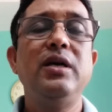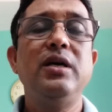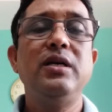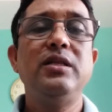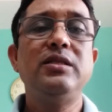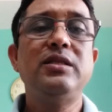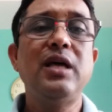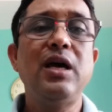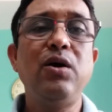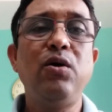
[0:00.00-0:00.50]

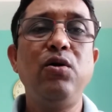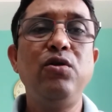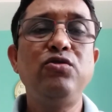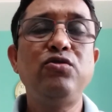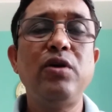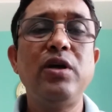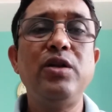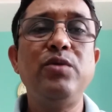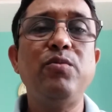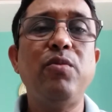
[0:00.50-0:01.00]
they
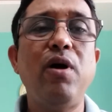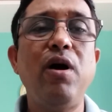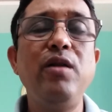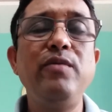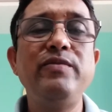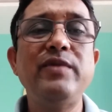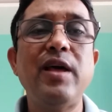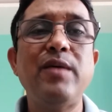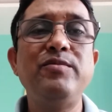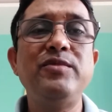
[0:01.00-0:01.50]
also
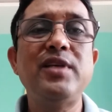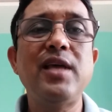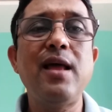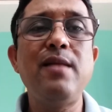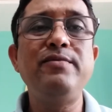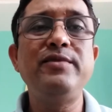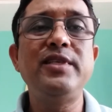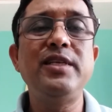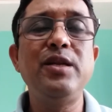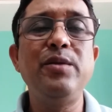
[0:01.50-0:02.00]
involve
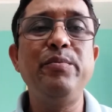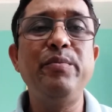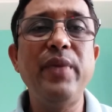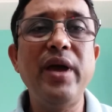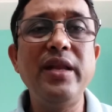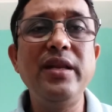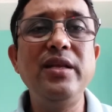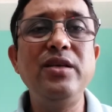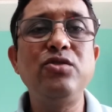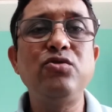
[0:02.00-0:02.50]
themselves in
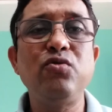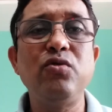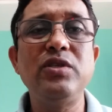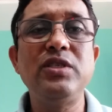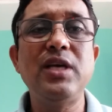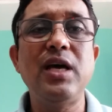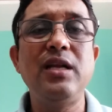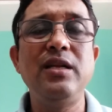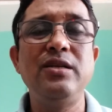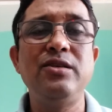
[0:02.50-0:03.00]
many
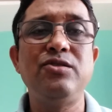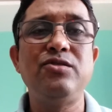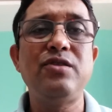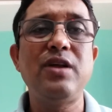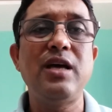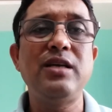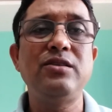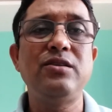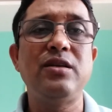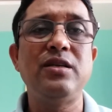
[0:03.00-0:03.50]
social
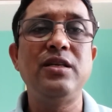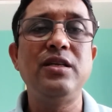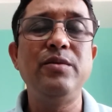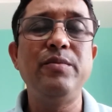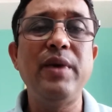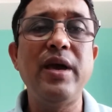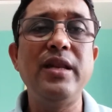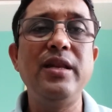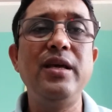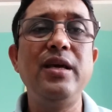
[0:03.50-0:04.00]
interaction, in
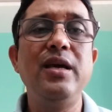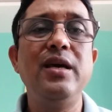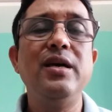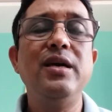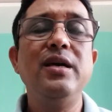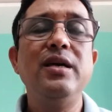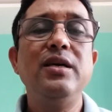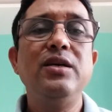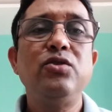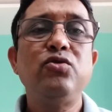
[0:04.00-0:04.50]
many
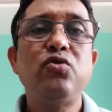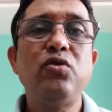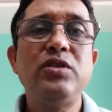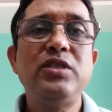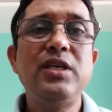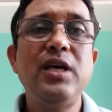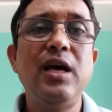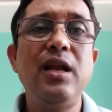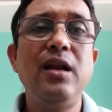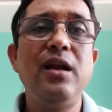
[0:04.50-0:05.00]

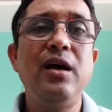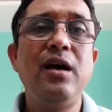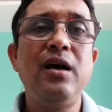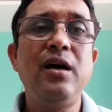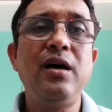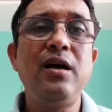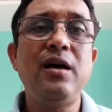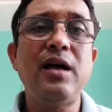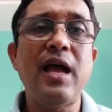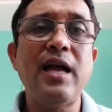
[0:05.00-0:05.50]
social
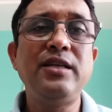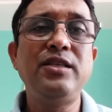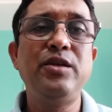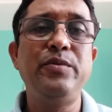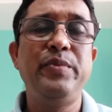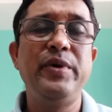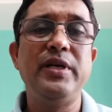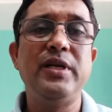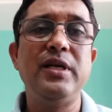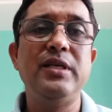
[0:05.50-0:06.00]

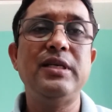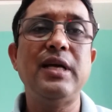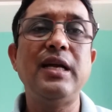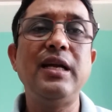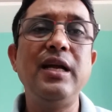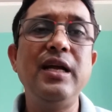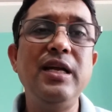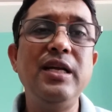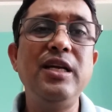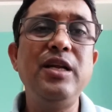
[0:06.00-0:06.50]
activities, and
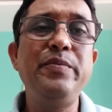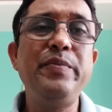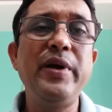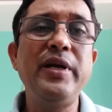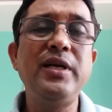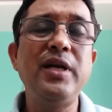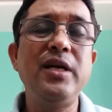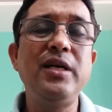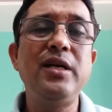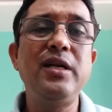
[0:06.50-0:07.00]

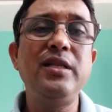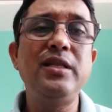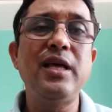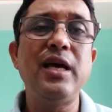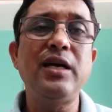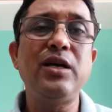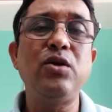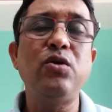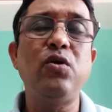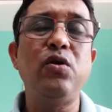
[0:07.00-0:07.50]
independently
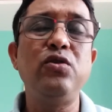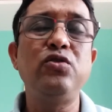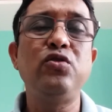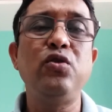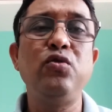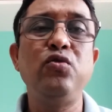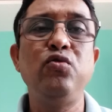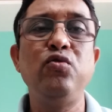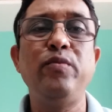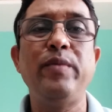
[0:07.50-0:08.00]
they can also
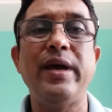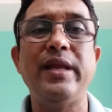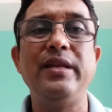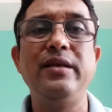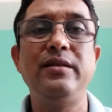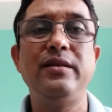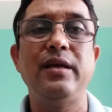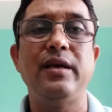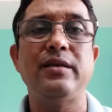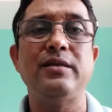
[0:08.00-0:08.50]
do
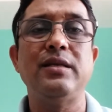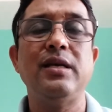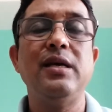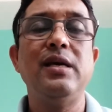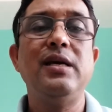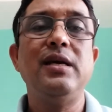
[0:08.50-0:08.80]
many things.